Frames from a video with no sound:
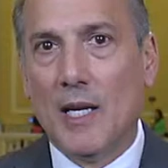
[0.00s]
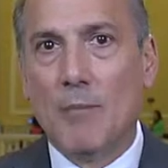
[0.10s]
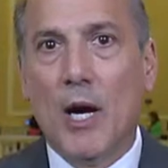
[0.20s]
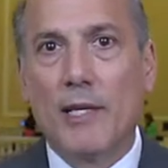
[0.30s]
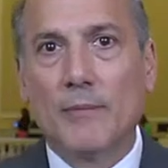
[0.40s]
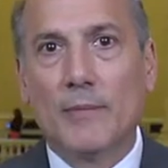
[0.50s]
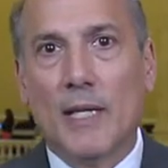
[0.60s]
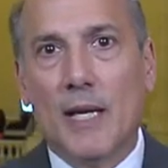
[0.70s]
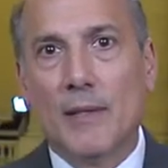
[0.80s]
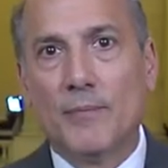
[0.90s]
Mark,
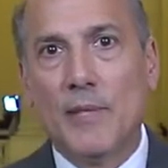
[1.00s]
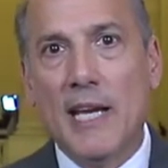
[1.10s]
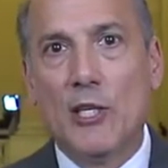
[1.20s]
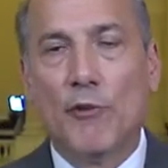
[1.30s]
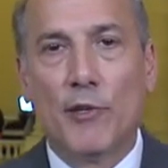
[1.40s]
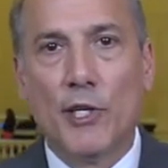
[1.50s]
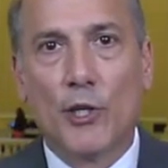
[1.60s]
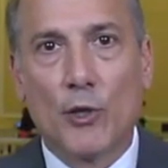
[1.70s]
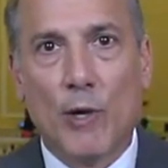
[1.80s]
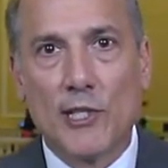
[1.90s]
thank you for
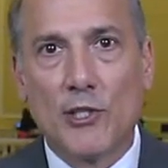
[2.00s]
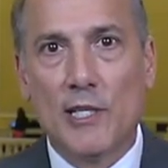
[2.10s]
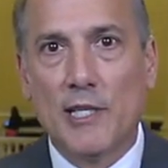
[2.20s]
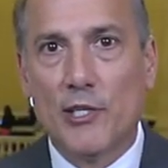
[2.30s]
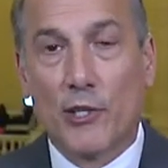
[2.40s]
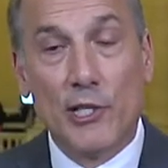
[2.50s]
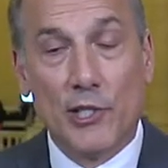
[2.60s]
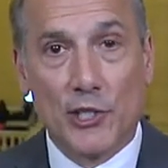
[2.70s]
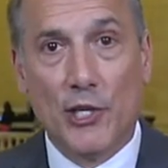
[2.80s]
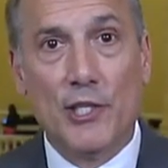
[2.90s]
your question and your
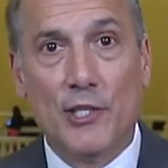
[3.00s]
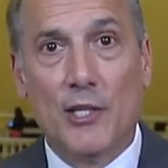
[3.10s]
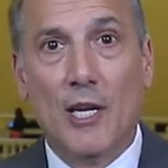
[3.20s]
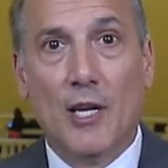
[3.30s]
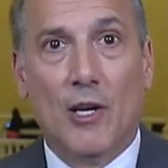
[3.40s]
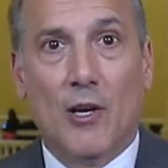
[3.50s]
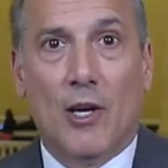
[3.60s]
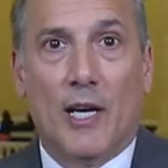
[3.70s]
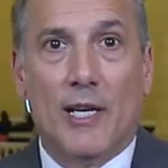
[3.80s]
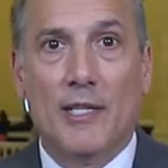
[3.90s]
concern
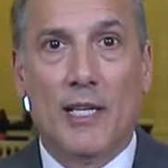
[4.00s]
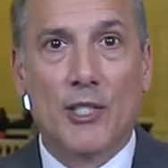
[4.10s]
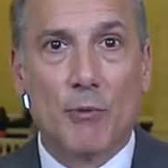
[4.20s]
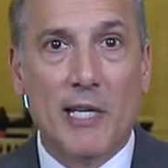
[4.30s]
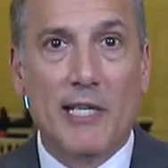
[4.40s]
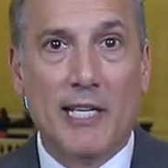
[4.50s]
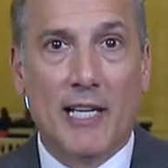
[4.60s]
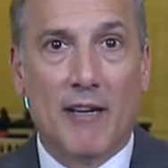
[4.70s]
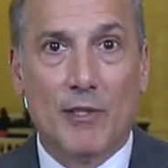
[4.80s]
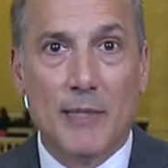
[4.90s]
on a shrinking
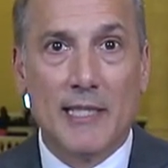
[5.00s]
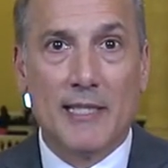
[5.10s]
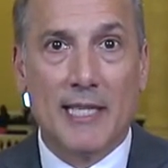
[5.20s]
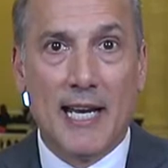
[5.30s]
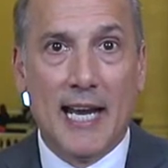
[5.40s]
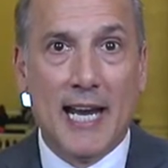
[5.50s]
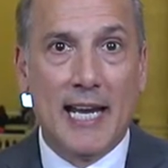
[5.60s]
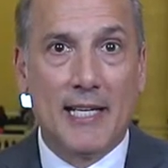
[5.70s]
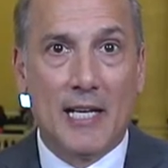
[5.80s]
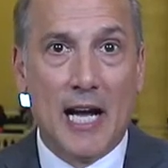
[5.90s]
government
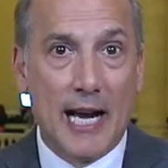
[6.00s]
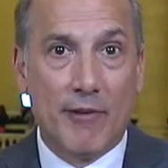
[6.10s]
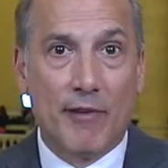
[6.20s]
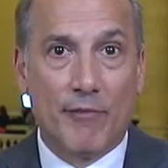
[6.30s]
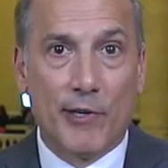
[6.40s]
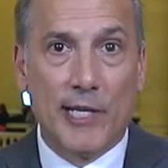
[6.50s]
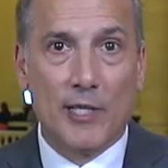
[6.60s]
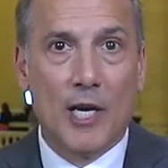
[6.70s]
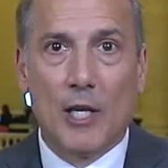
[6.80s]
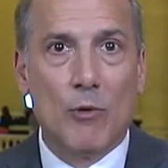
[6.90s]
and a hiring
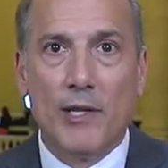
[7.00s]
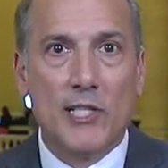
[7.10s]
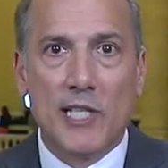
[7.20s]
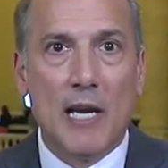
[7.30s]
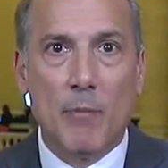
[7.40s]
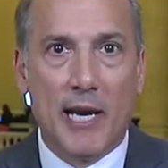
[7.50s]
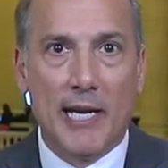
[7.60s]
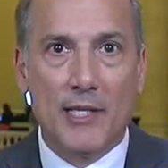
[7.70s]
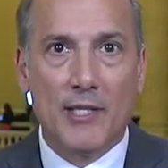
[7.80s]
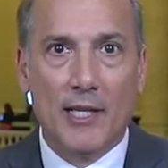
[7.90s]
freeze. We're on the same
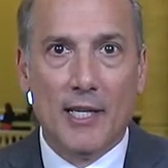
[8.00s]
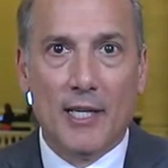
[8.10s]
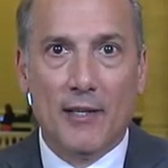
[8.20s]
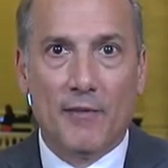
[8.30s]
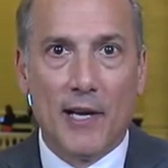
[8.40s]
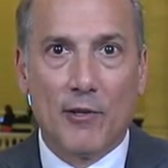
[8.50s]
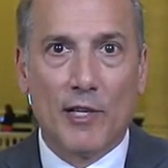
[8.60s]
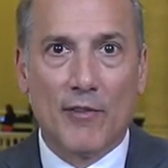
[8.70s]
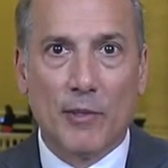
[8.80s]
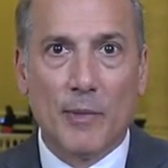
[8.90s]
page. The federal
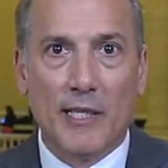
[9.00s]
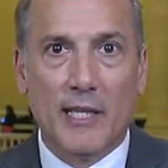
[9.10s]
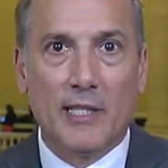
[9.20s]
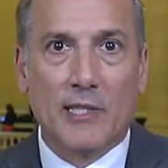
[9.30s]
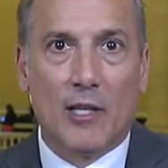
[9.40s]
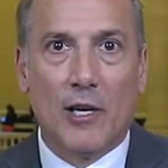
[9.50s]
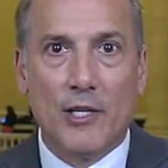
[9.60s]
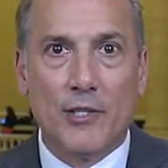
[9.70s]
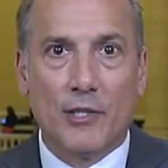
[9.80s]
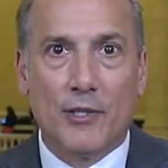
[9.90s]
government is
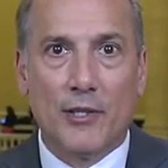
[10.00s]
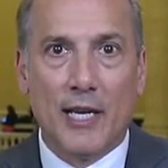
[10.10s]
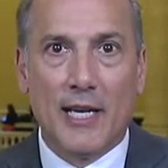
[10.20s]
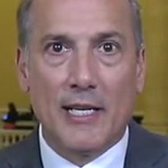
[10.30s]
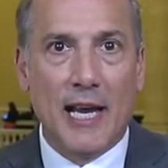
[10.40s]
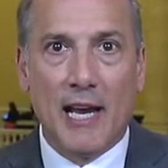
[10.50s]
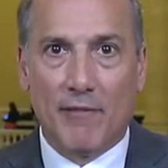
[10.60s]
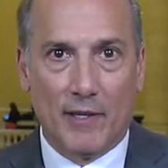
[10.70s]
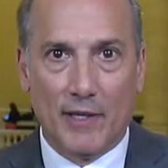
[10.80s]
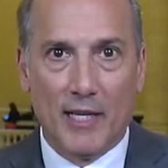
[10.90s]
larger than
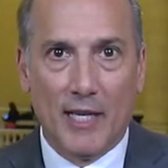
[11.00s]
ever.